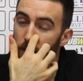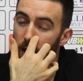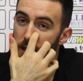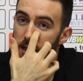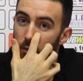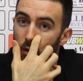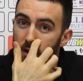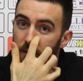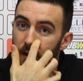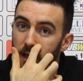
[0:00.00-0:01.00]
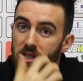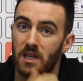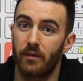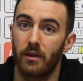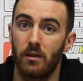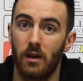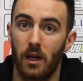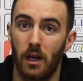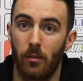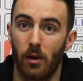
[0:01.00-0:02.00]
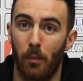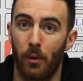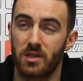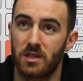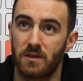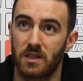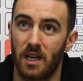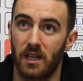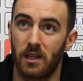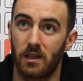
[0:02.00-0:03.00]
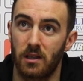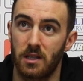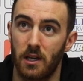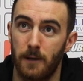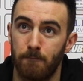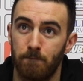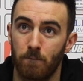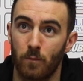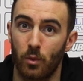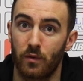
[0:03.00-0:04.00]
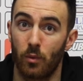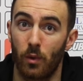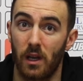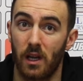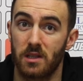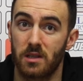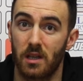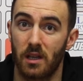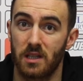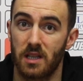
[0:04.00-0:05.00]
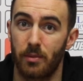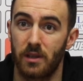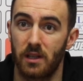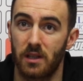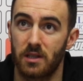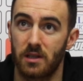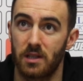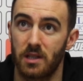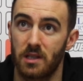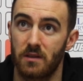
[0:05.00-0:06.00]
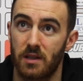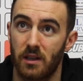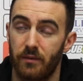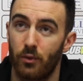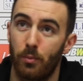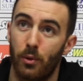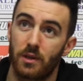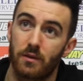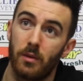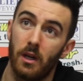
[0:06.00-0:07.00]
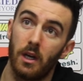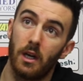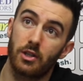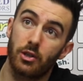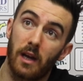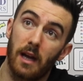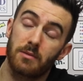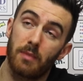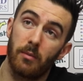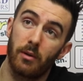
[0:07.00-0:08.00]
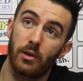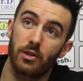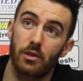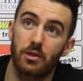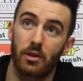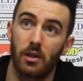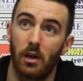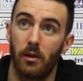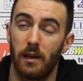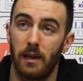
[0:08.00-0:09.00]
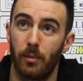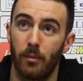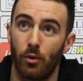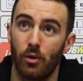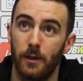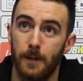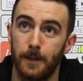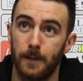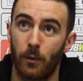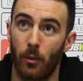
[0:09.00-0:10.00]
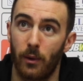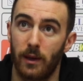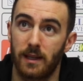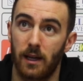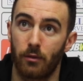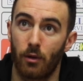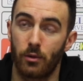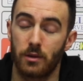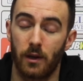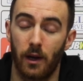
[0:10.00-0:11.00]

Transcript: Like you said, one defeat in seven. A lot of positives to take, and we've done well against Aberdeen this season, taking 4 points from two games. Maybe we should have took a little bit more when we went down the road